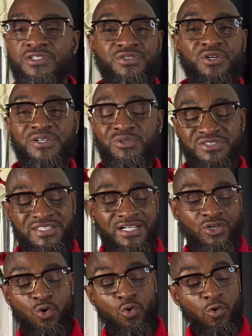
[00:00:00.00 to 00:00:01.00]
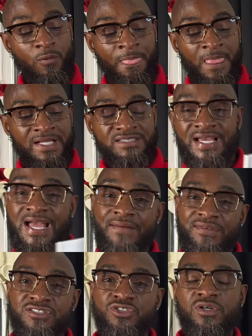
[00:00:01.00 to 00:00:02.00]
You know, it was that cool to have
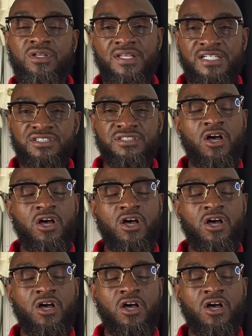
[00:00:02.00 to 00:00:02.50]
this in your collection.